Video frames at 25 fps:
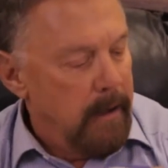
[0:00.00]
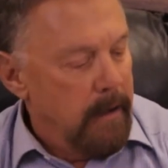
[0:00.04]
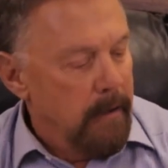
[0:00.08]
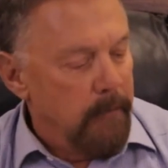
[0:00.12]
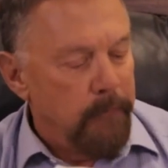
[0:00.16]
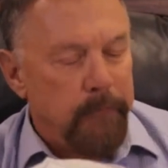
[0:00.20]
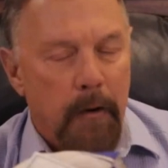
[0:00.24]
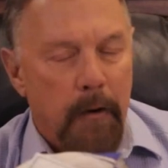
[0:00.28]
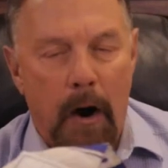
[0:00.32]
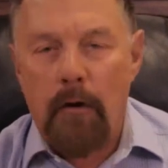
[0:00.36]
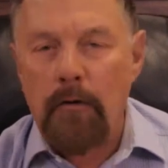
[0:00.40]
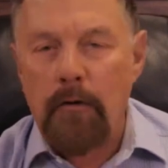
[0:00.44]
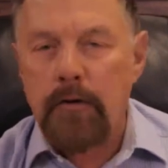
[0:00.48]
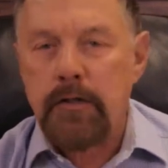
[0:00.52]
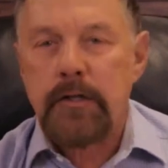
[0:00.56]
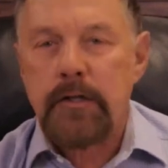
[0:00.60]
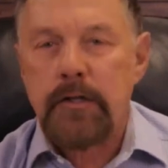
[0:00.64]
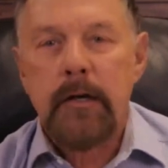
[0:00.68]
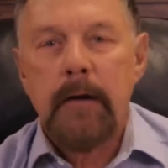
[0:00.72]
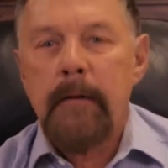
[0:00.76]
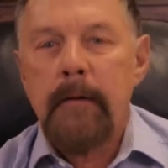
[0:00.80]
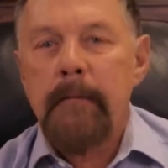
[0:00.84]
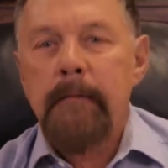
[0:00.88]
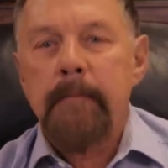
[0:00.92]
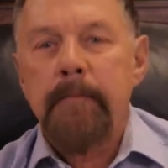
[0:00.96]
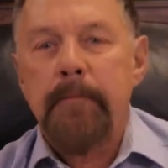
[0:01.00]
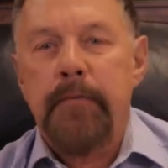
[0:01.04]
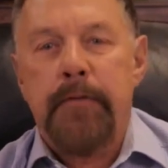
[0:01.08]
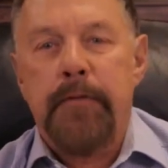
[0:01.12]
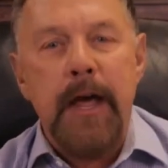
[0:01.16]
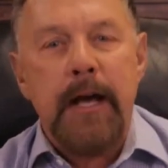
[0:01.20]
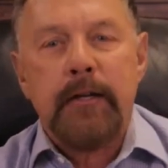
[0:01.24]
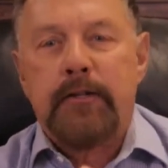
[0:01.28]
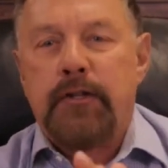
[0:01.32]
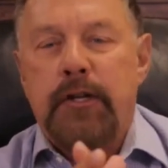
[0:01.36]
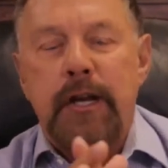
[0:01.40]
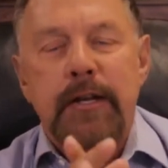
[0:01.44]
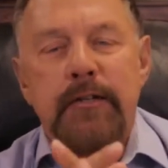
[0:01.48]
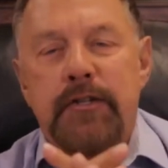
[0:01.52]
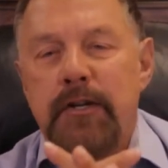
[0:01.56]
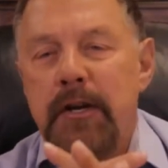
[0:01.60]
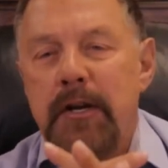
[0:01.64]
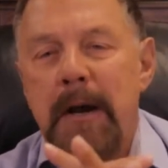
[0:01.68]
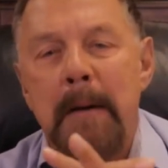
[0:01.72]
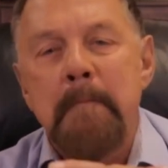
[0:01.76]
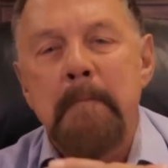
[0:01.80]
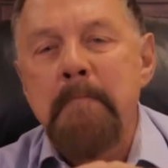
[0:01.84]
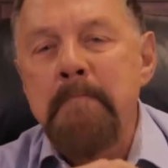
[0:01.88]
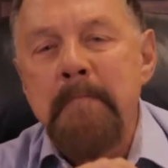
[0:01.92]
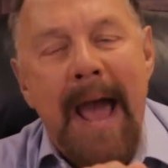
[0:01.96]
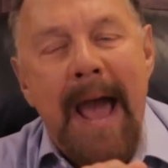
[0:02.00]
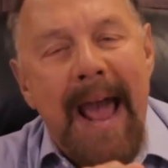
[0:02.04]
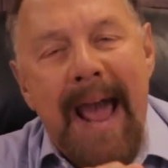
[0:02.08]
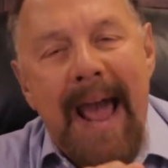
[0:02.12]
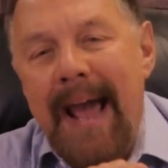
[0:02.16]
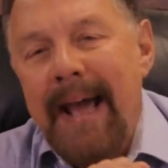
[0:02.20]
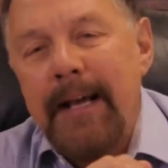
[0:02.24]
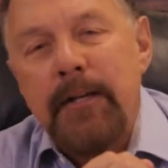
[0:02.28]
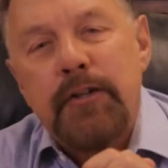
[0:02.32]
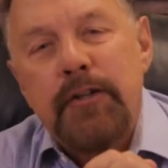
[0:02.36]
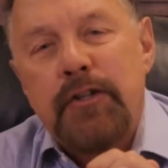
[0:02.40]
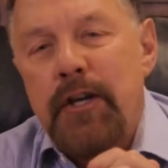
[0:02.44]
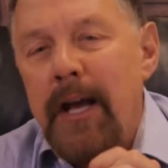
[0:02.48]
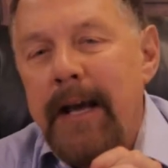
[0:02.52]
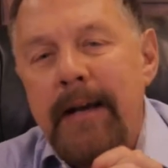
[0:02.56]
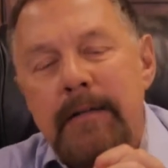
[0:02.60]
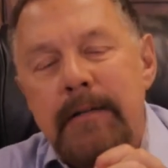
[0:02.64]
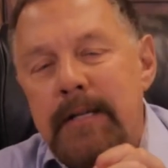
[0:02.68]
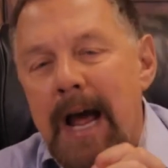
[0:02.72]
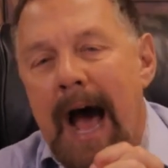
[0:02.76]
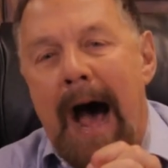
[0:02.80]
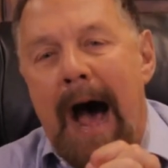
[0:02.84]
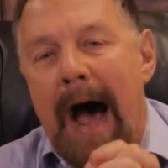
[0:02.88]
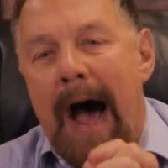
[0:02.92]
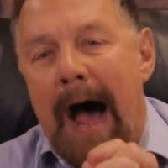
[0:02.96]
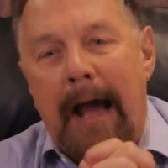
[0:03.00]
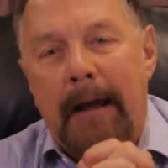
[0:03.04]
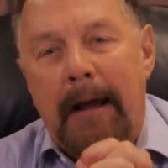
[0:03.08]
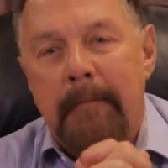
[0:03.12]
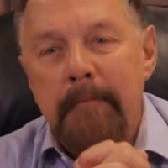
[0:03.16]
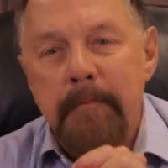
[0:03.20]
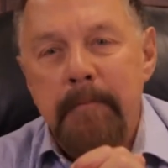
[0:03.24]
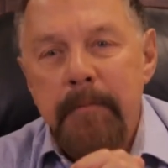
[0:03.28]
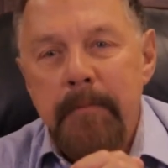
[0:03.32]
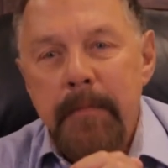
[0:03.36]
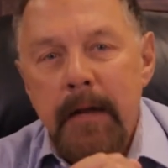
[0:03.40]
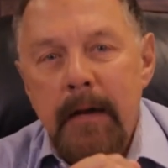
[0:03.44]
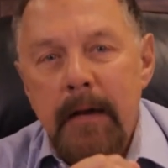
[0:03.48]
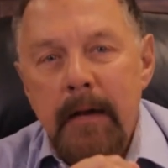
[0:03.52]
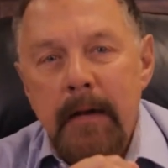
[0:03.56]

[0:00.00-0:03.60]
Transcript: Wow. Folks, this is an amazing time.